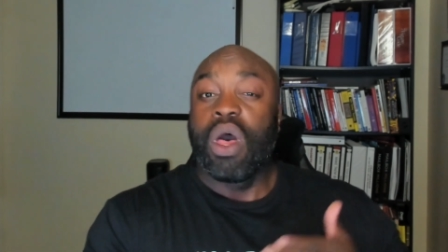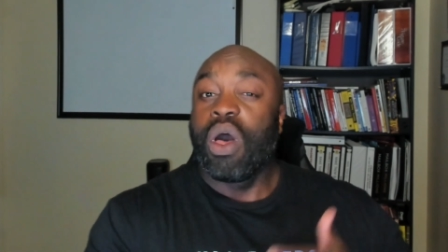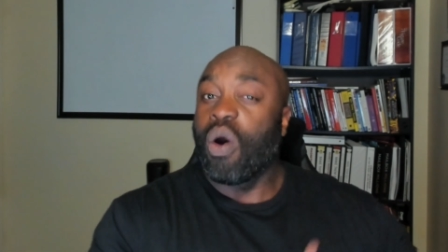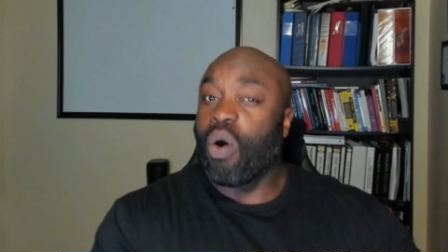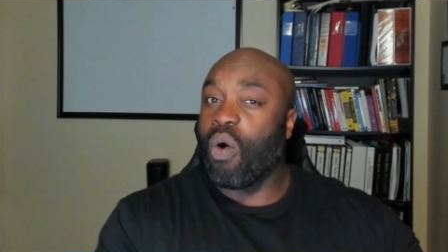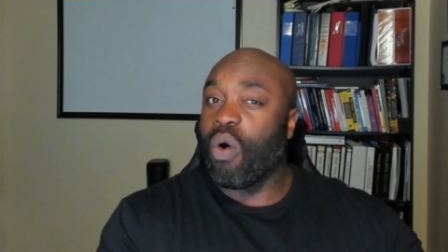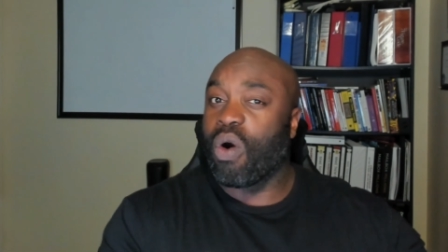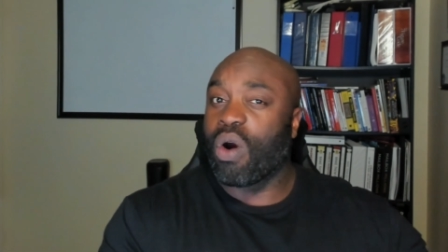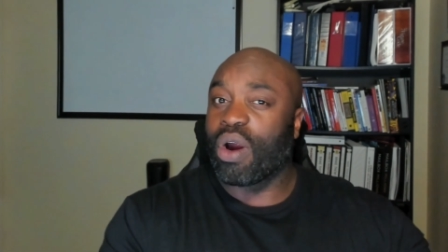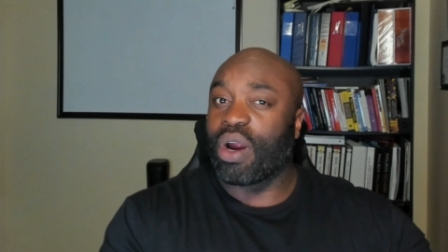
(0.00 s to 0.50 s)

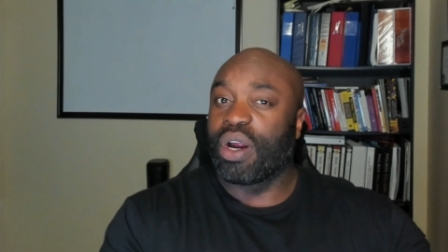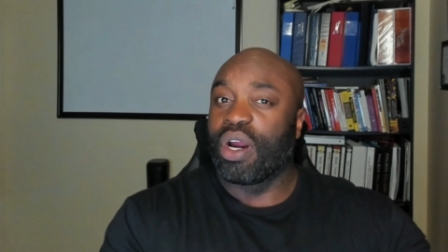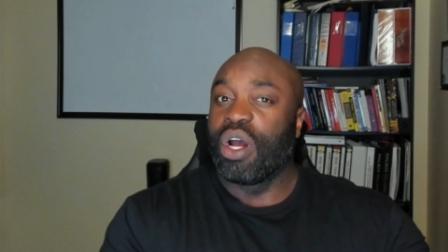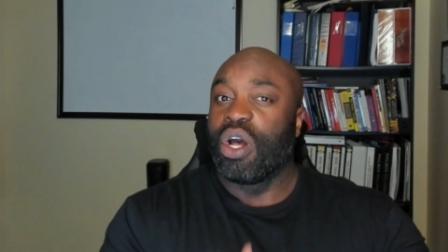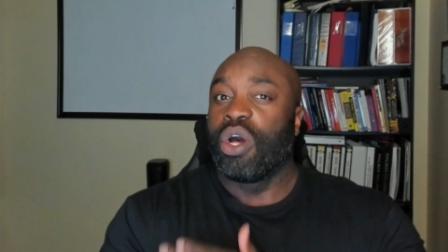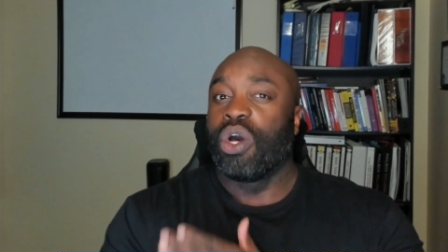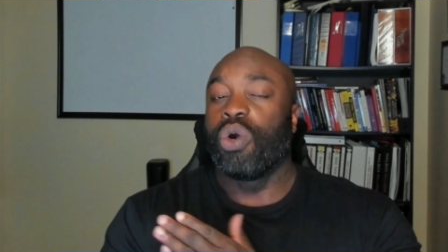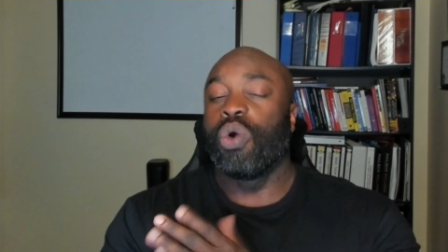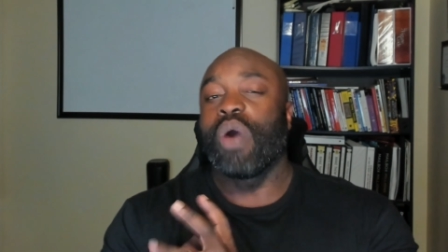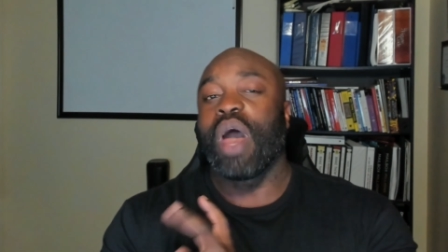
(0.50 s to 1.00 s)
or
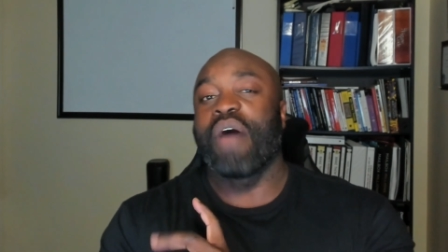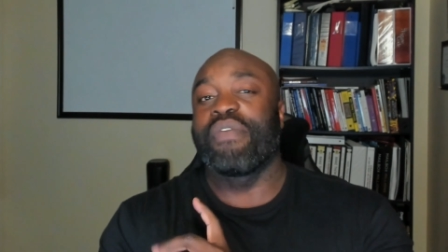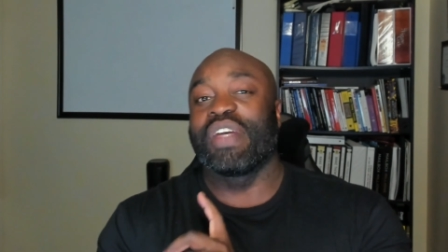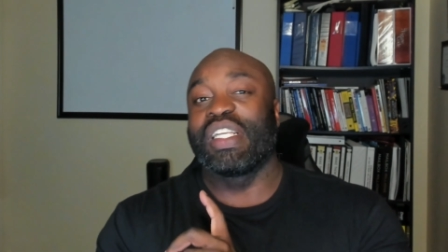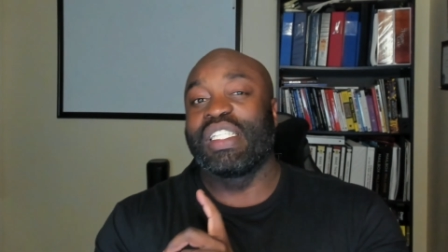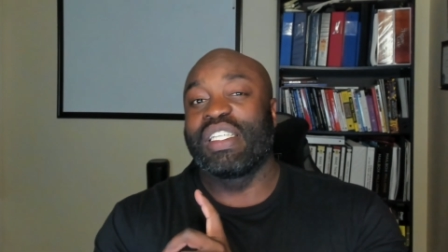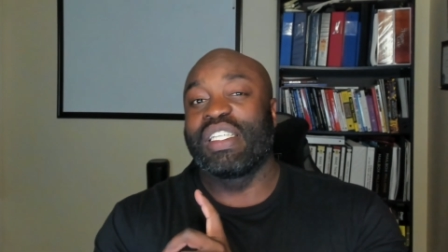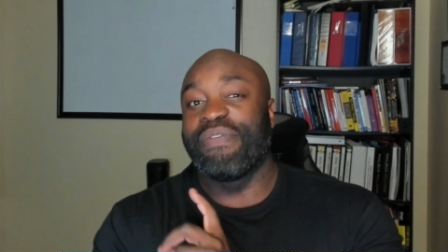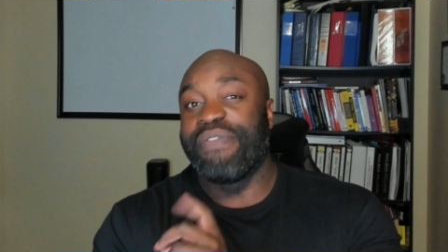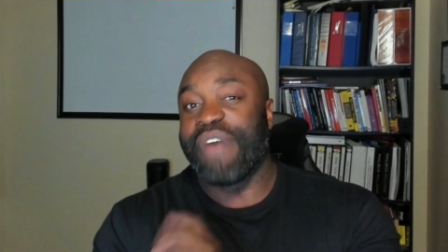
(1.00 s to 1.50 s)
who have a
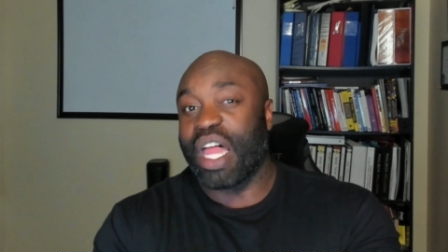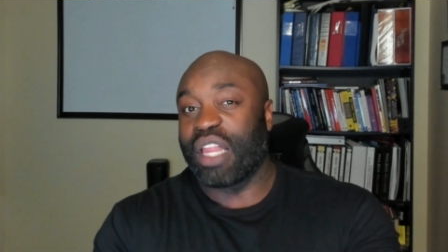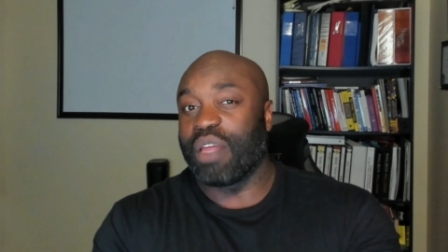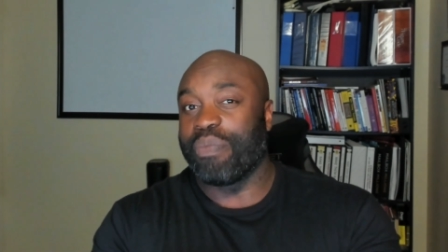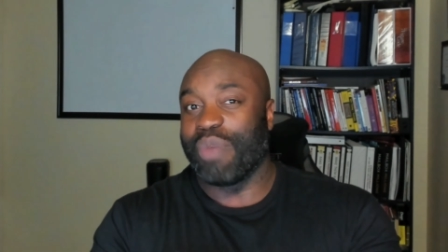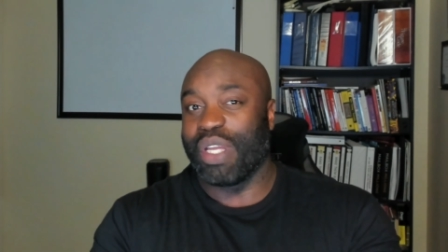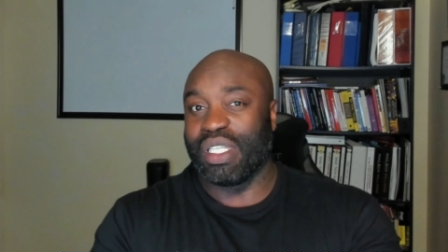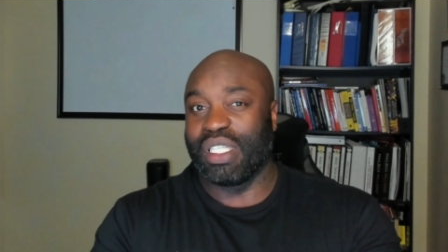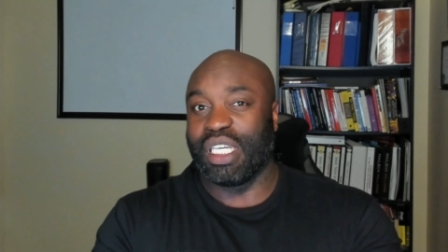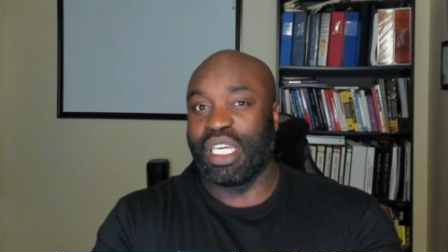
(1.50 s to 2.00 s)

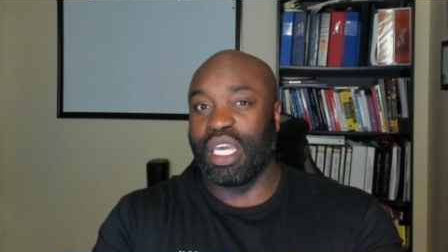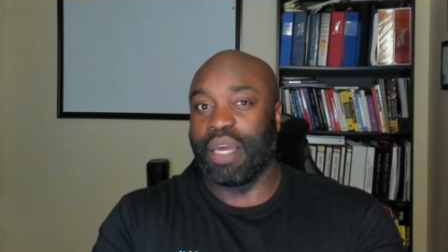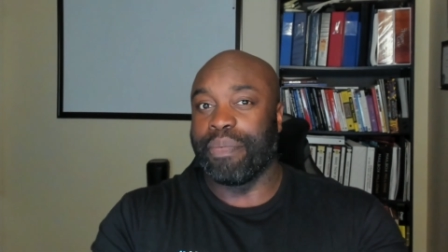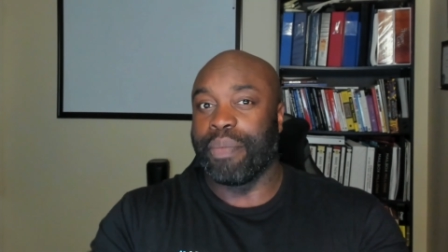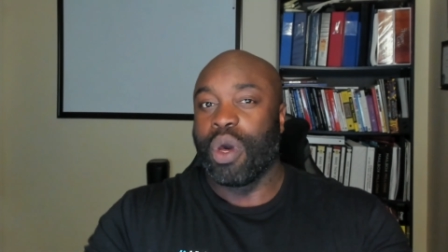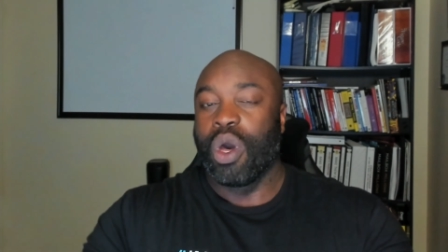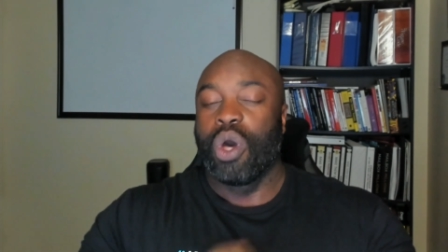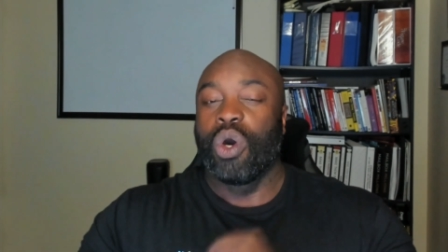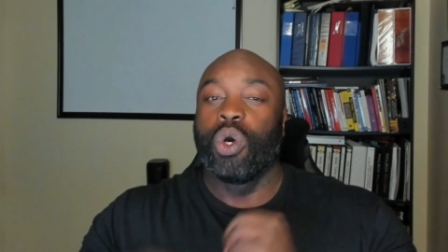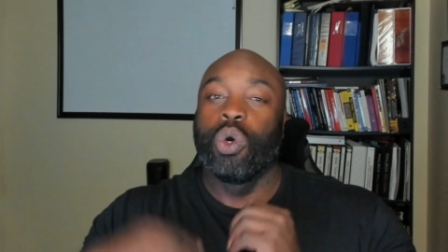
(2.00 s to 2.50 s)
development
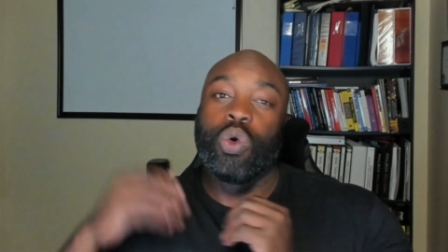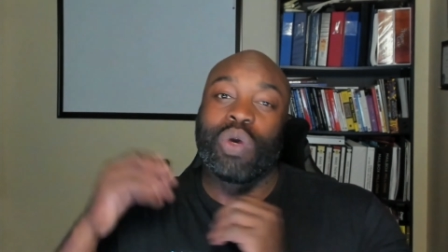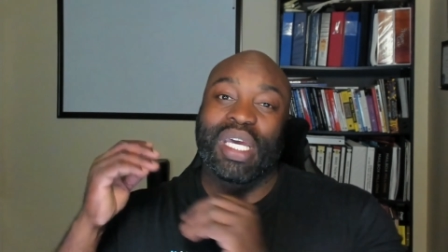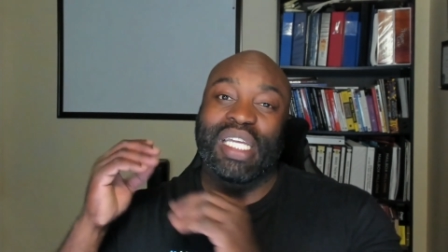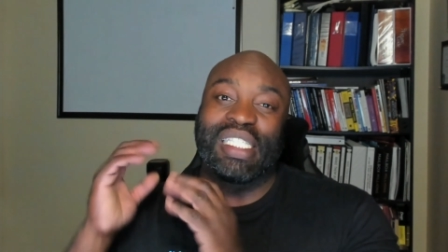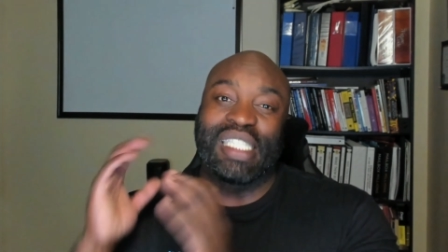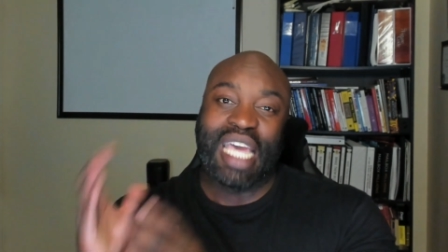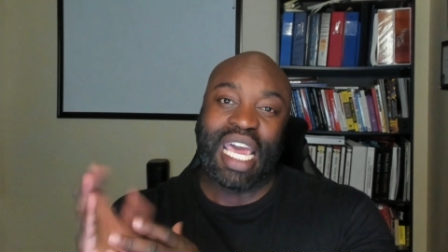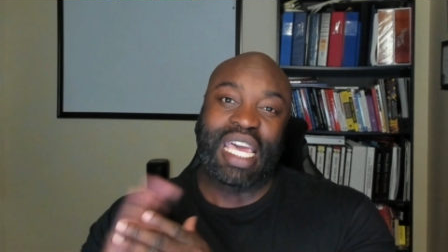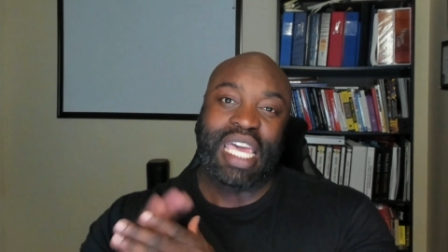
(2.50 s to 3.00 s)
team who can
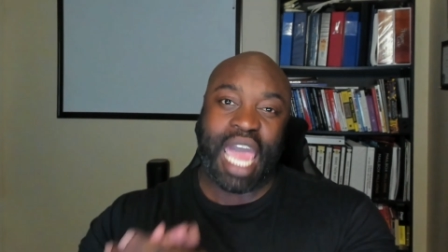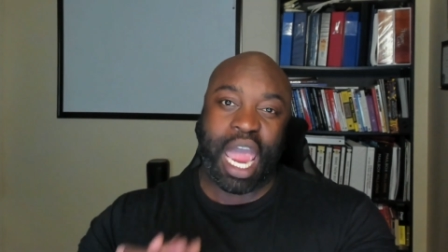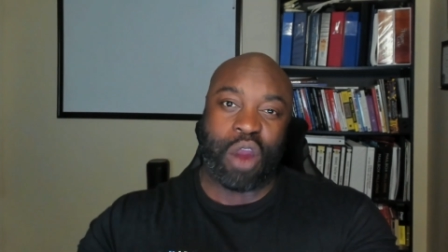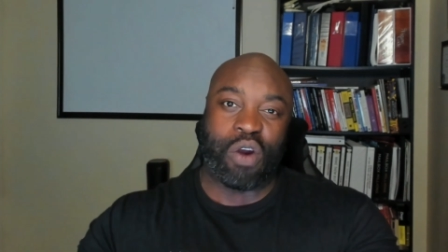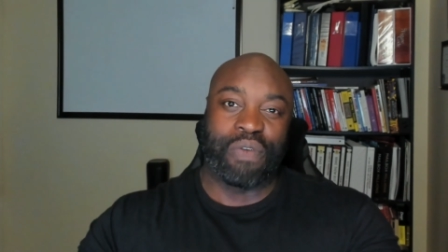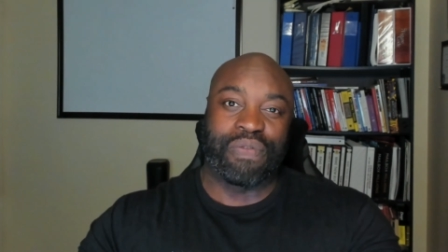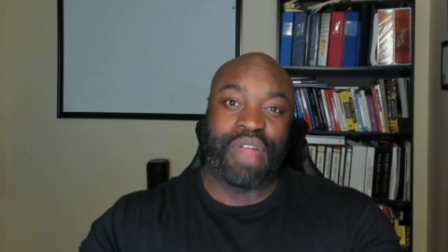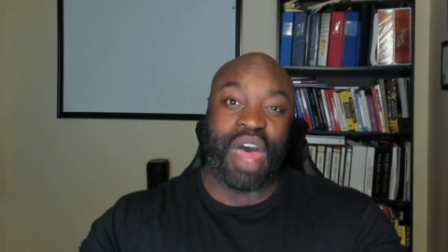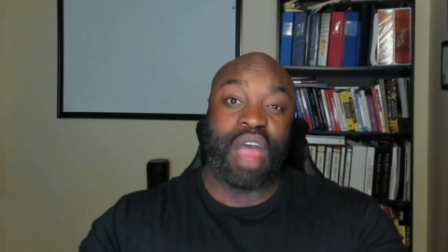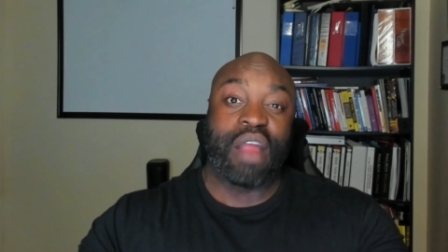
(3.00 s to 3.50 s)
take care
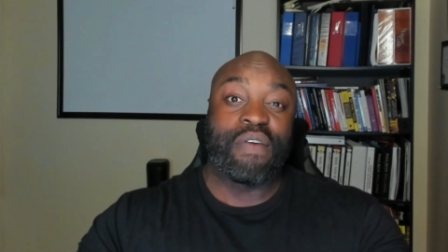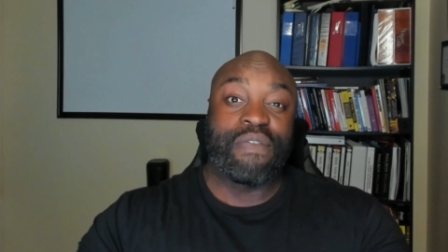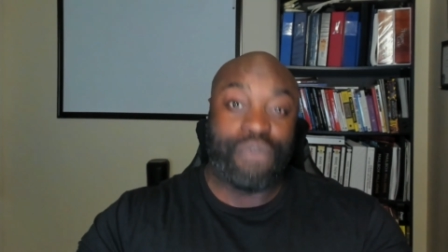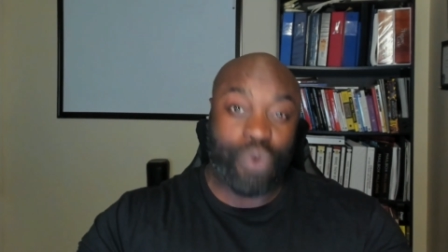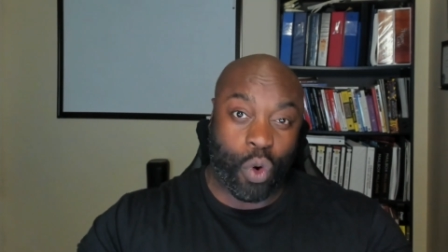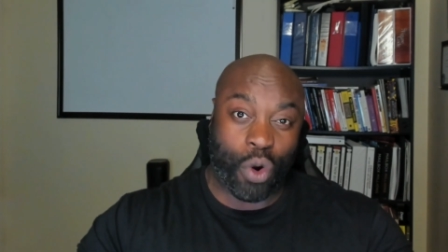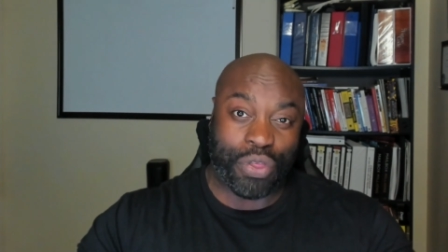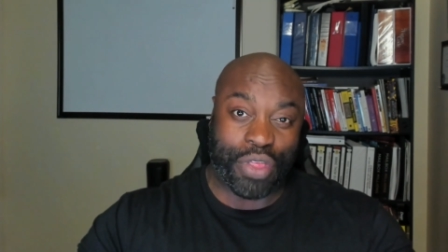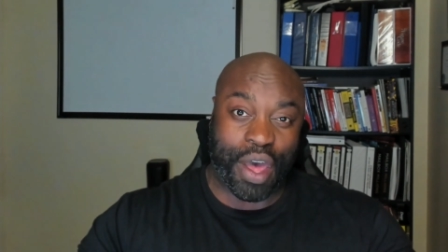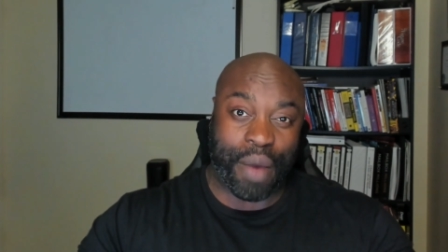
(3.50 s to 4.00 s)
of that
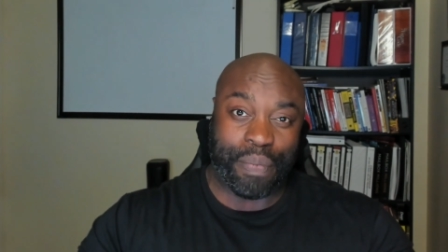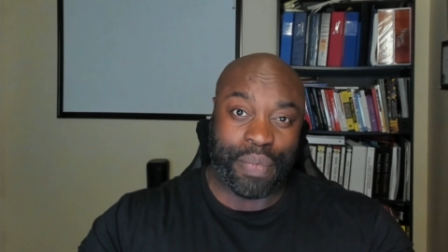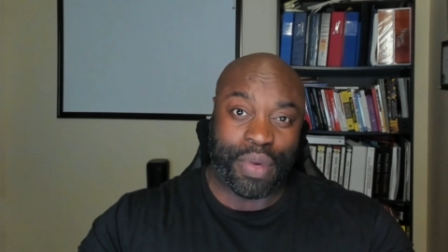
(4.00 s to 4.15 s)
for them.